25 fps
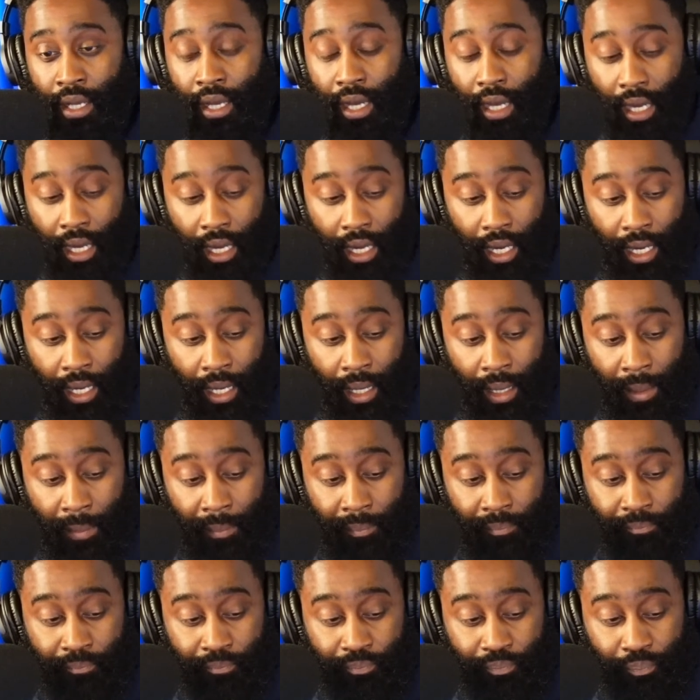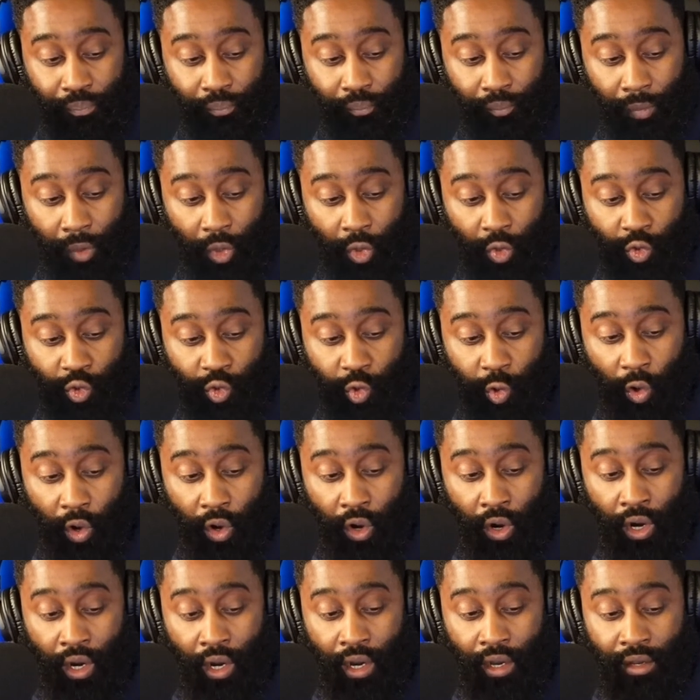Um,
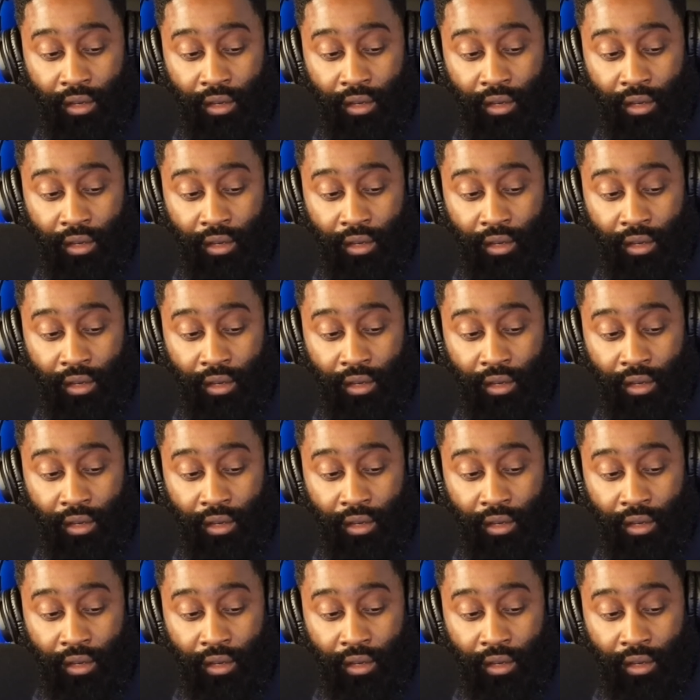Troy